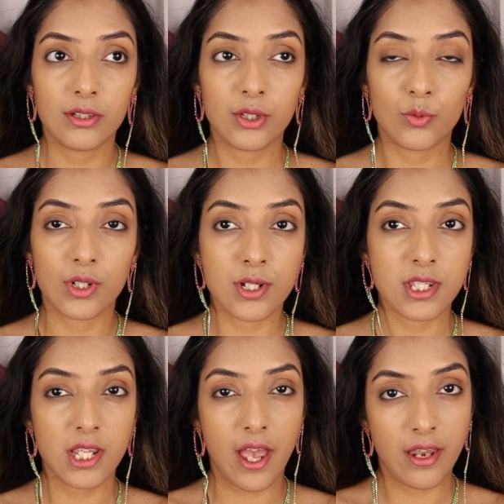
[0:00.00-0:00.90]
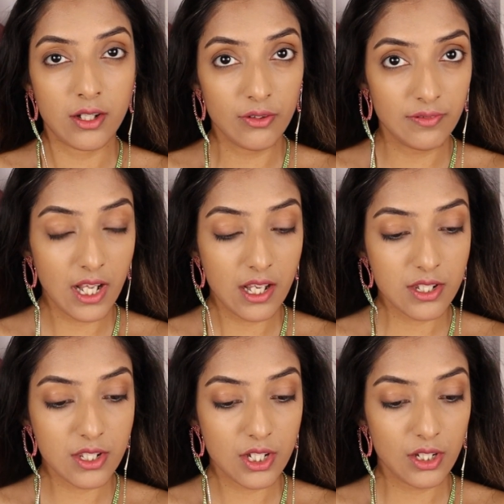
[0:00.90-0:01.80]
towards the end of
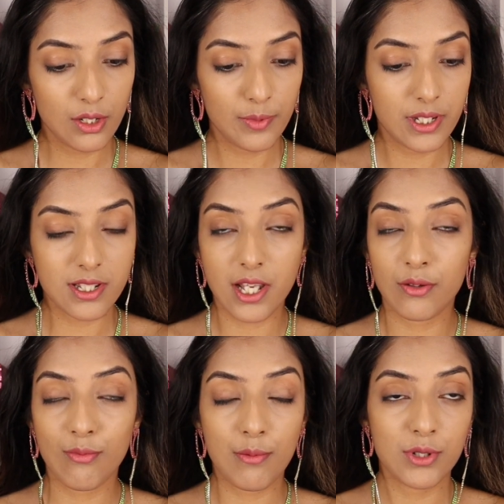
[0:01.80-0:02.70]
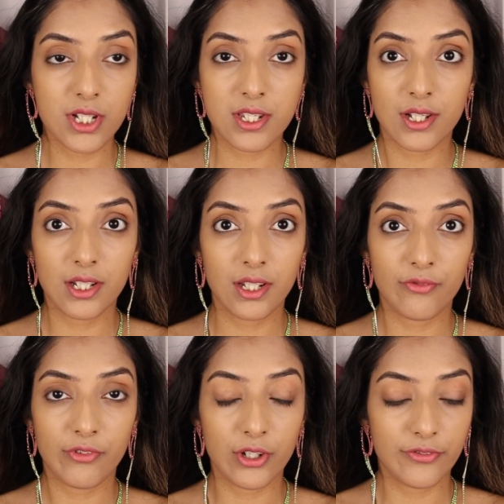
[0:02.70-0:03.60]
last year because I remember sitting
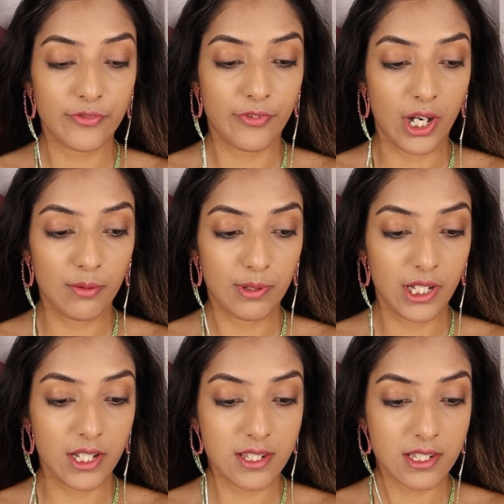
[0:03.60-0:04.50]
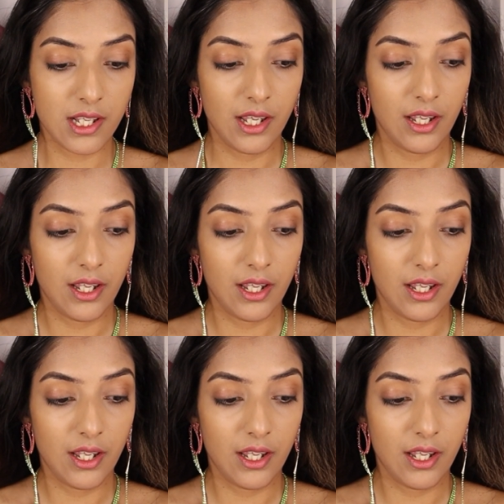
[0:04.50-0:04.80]
in front of the fireplace